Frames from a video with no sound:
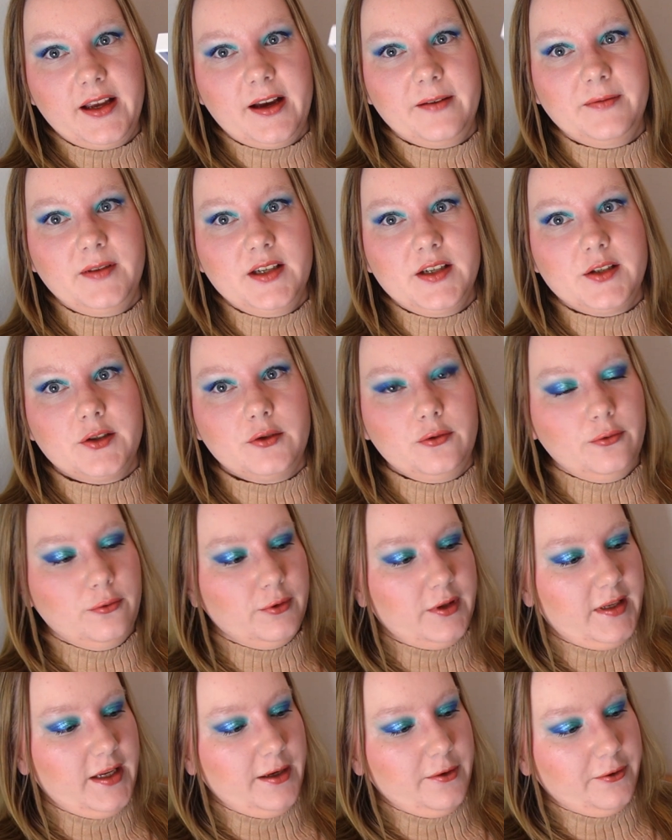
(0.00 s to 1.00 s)
have these
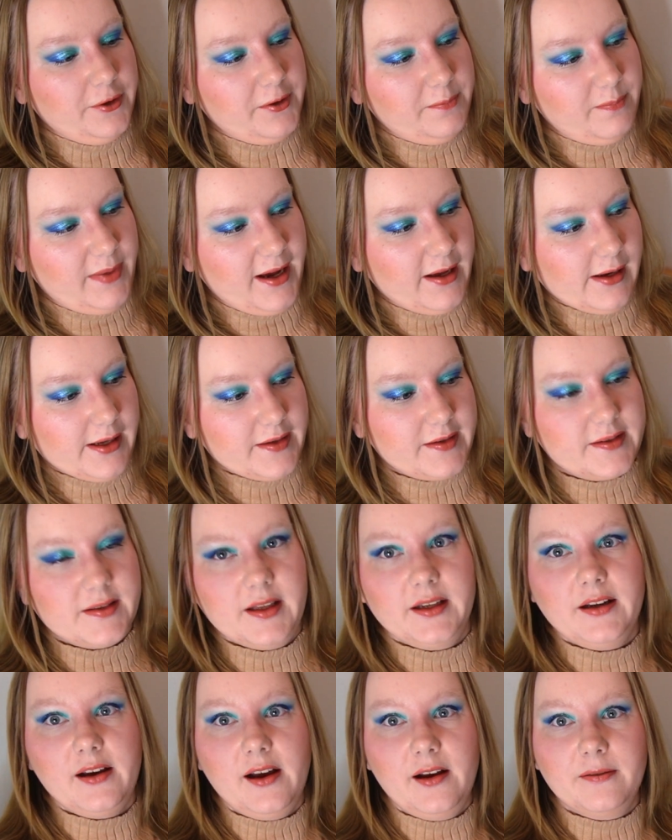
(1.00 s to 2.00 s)
two-tiered palettes
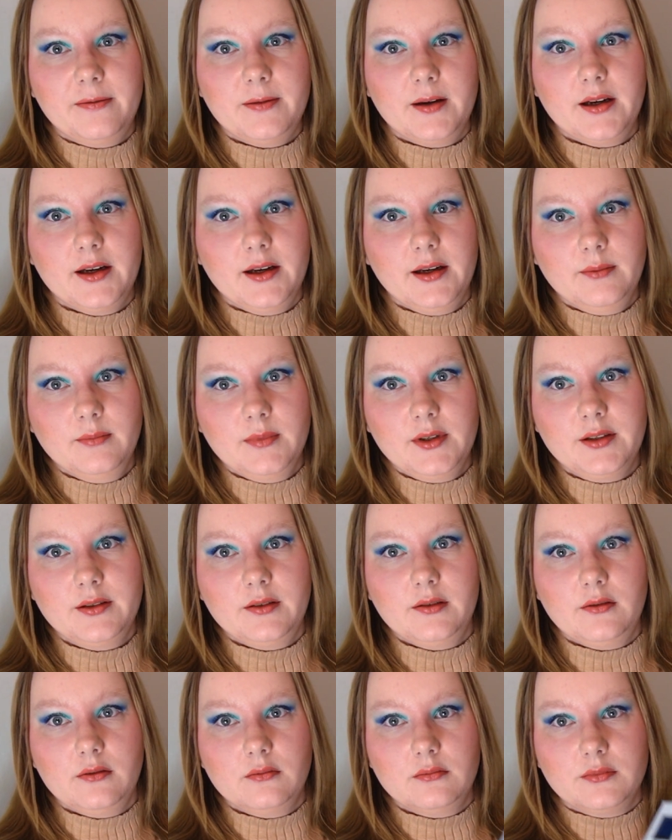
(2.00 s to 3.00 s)
that have
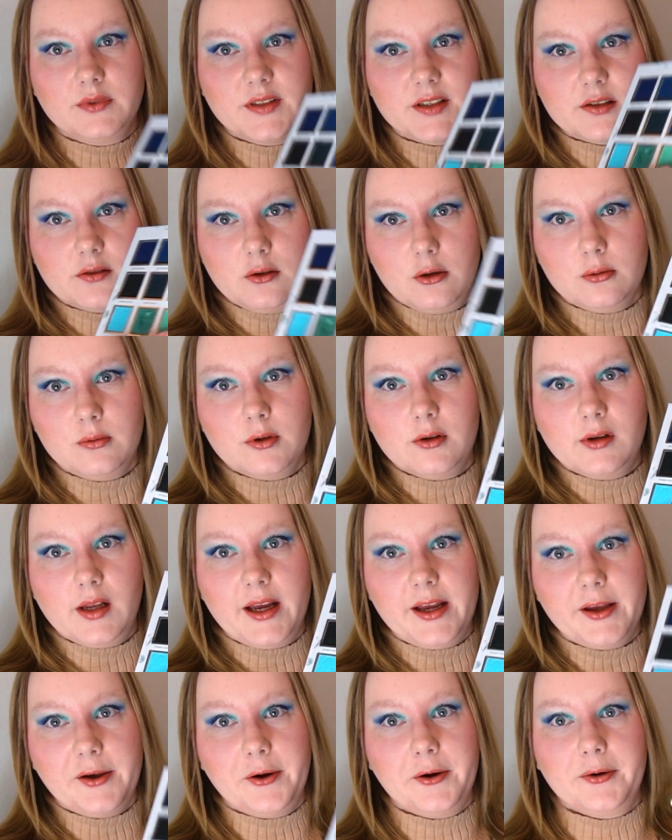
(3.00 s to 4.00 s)
this lower
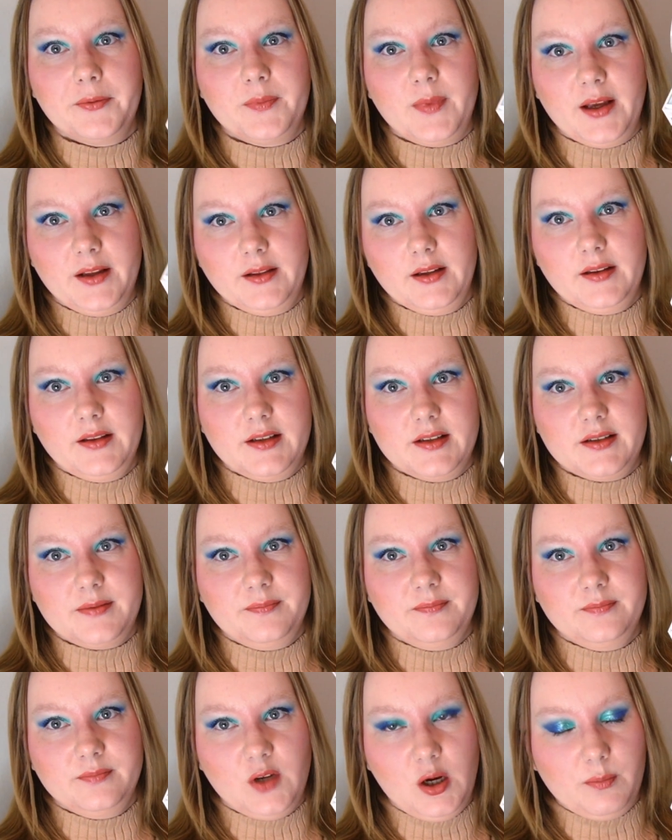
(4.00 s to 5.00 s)
layer and then this
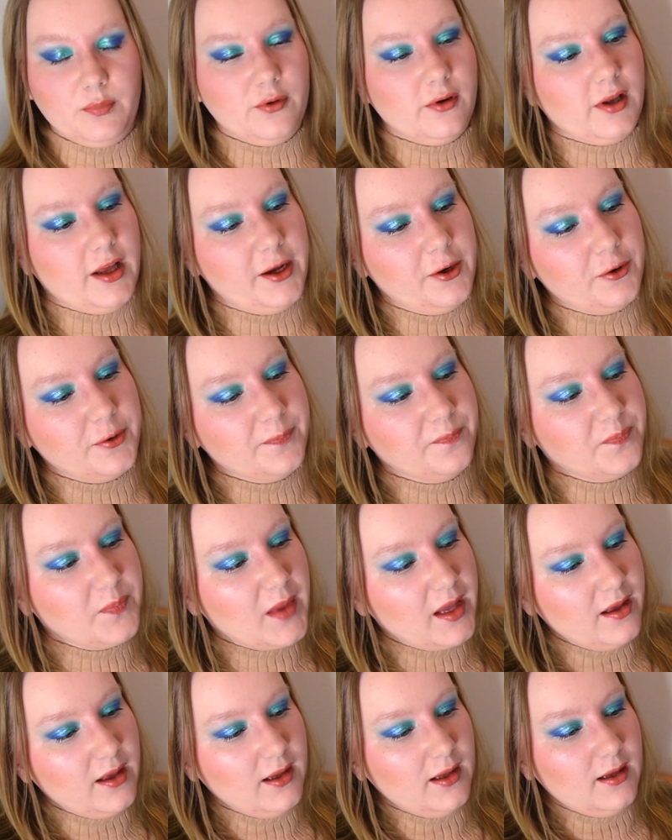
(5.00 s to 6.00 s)
upper layer.
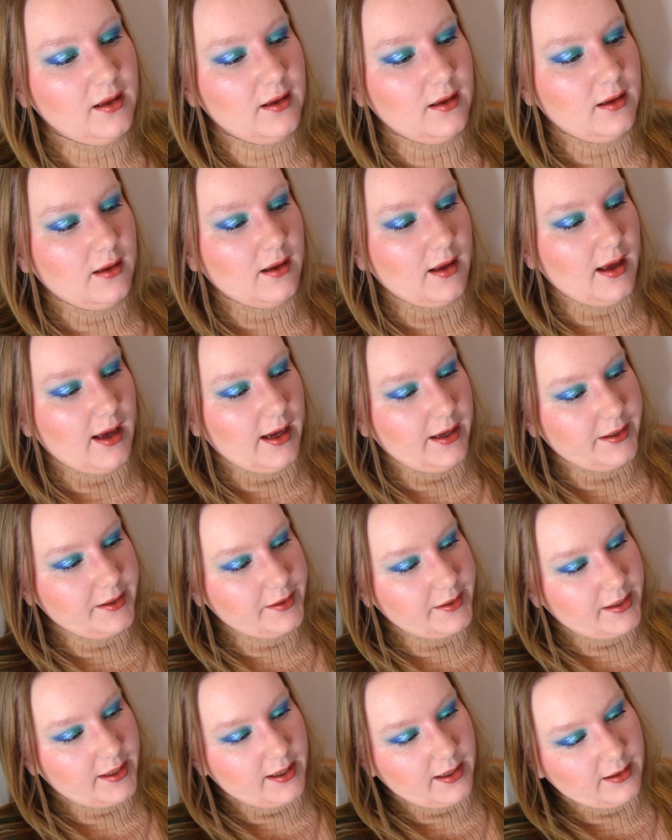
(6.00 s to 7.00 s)

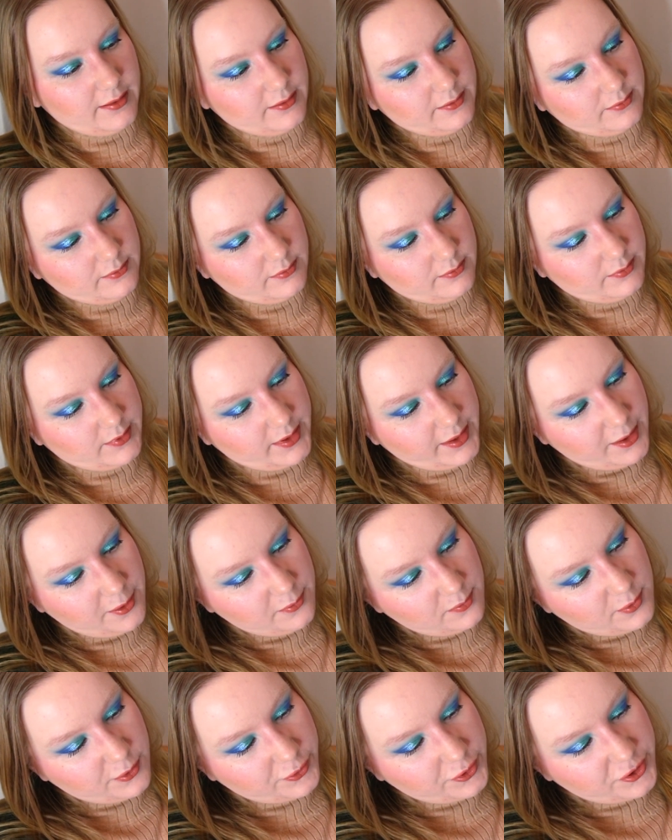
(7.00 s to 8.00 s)
And
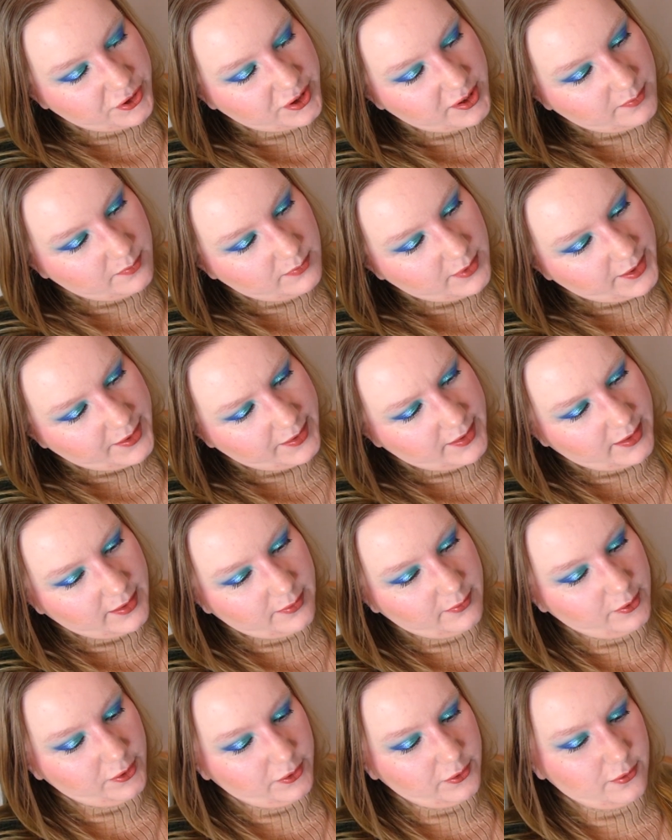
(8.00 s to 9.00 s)
there was some, I
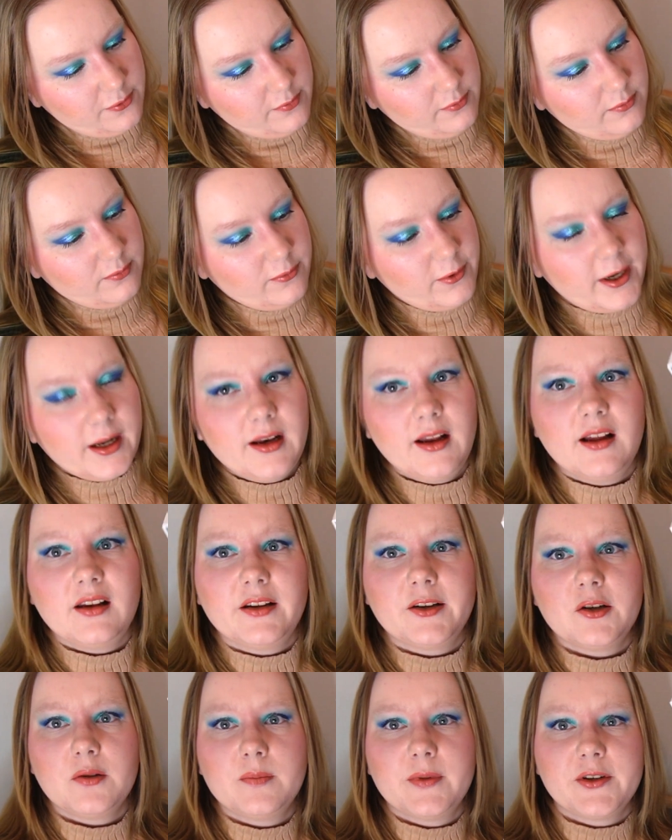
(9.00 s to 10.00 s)
think not, well, a
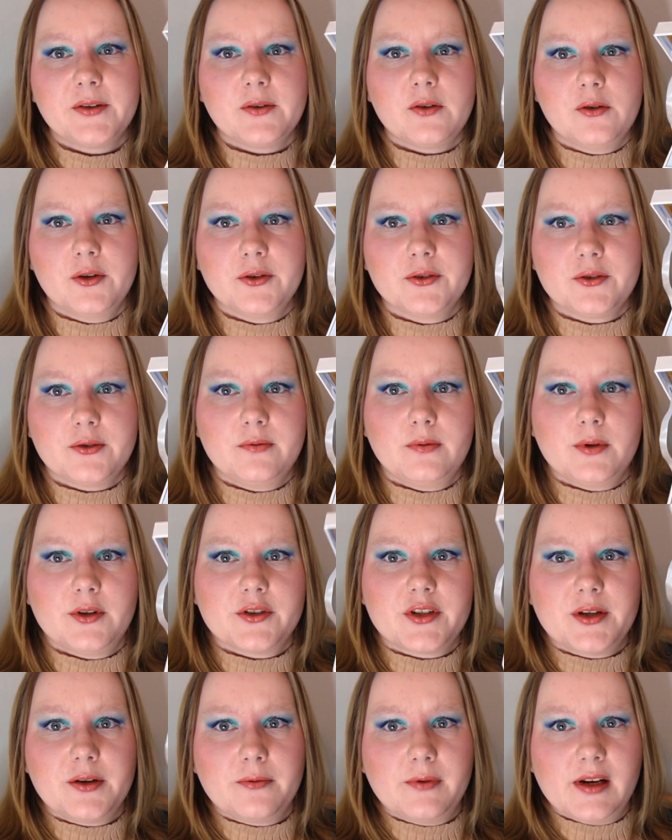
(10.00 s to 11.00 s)
little bit of
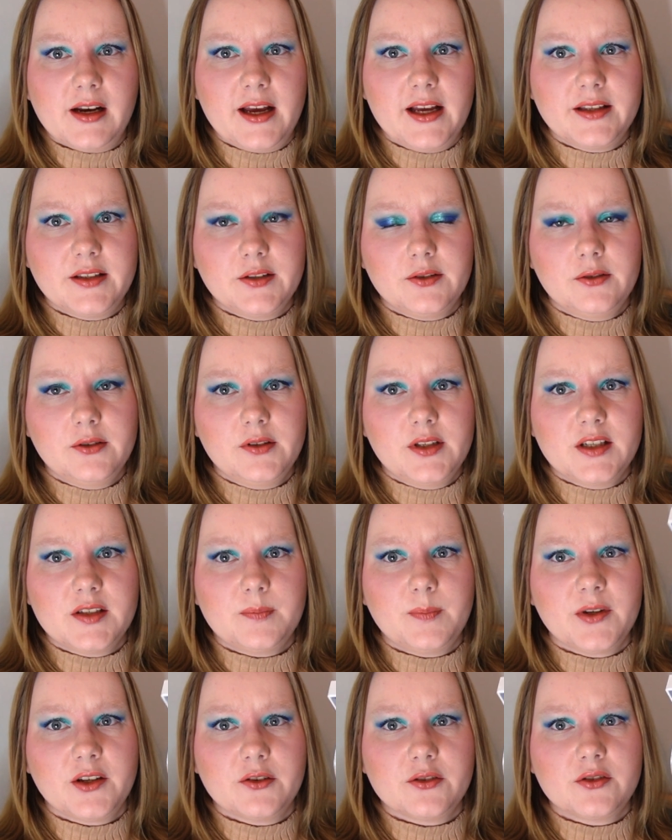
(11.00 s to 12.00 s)
controversy related to this,
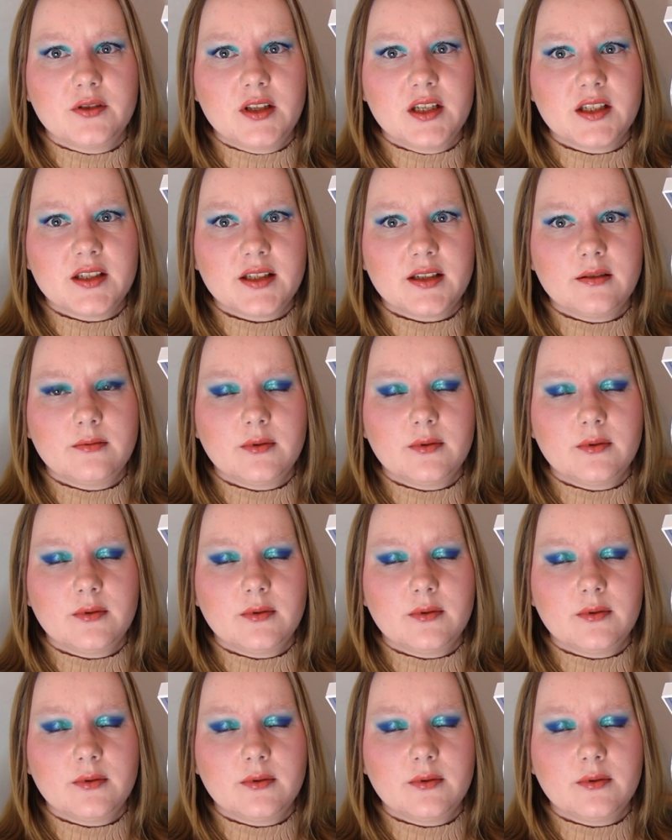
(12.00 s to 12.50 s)
because this